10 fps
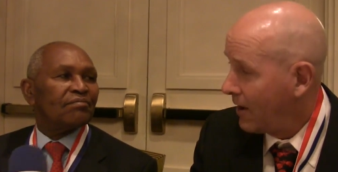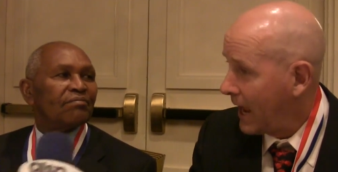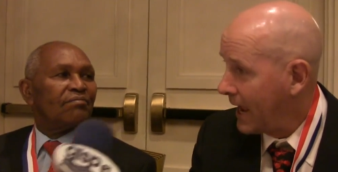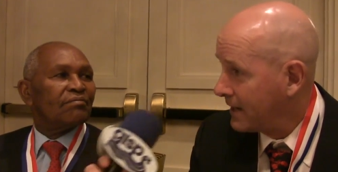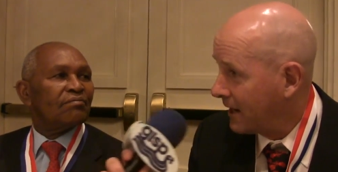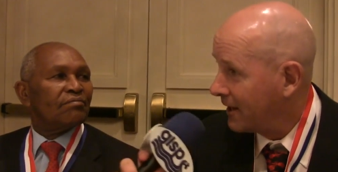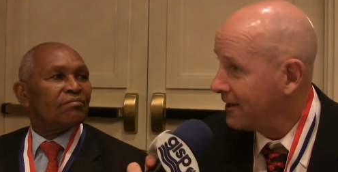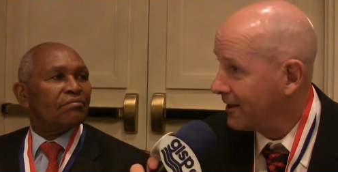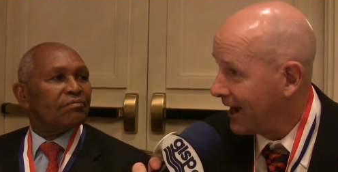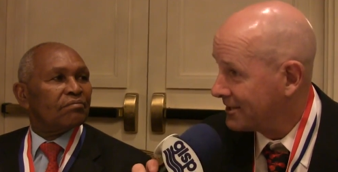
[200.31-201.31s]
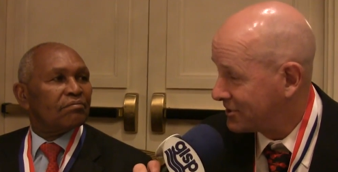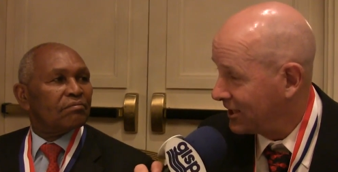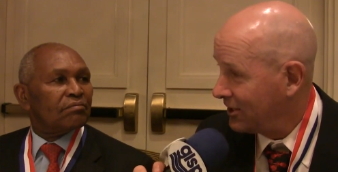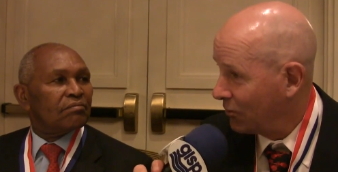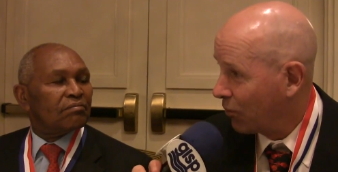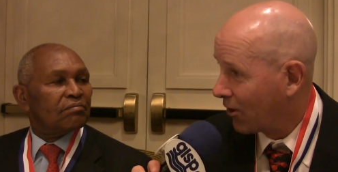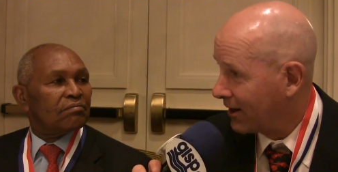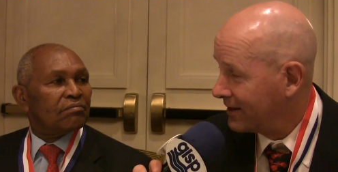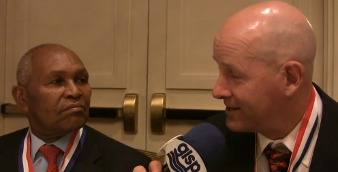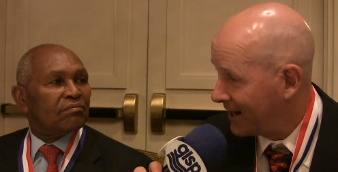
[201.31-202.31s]
Speaker 1: And uh, I see you
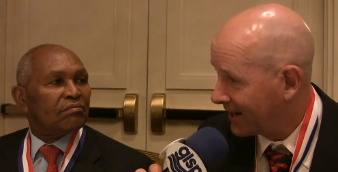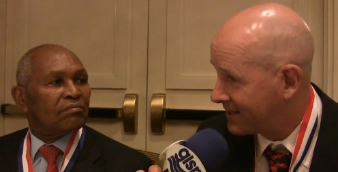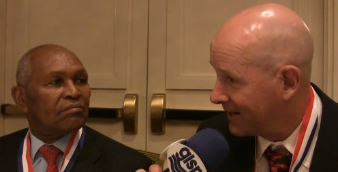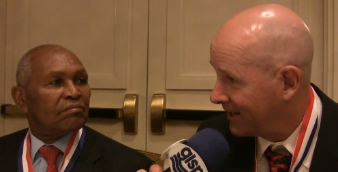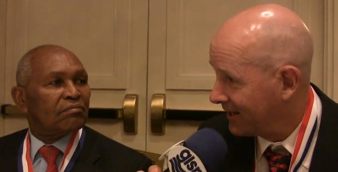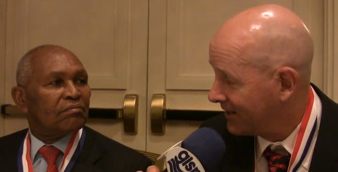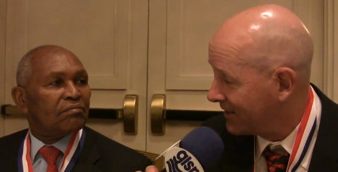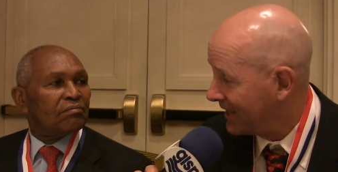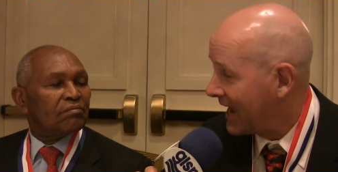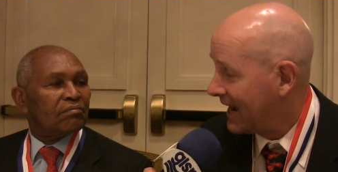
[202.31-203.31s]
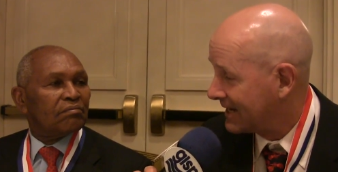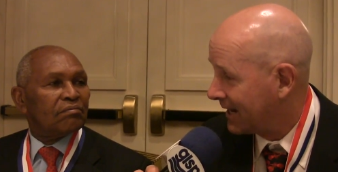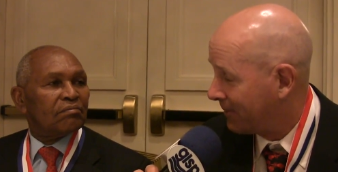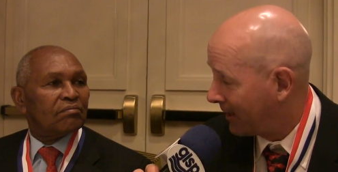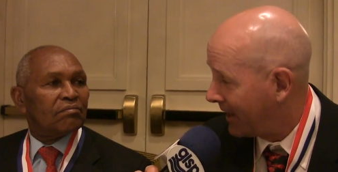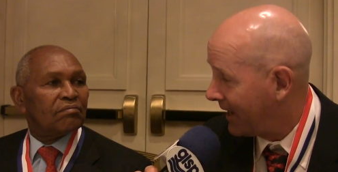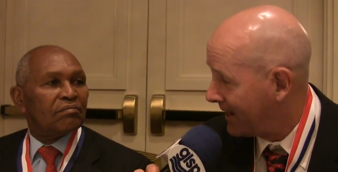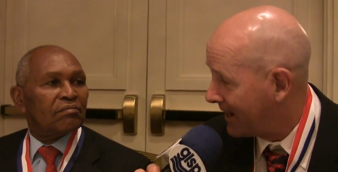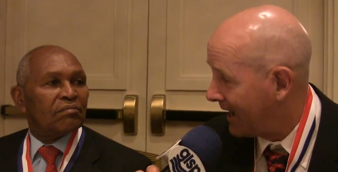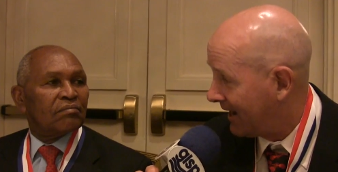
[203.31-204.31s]
were inducted into the
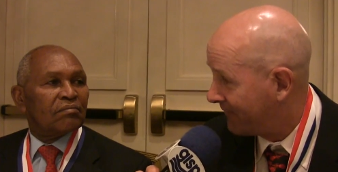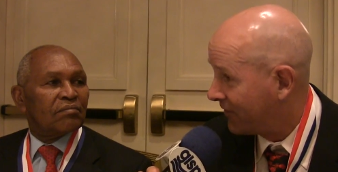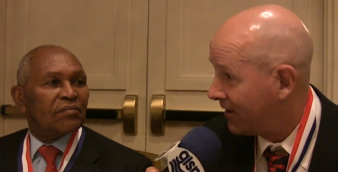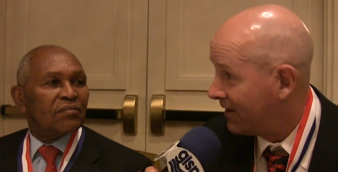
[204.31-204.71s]
IAAF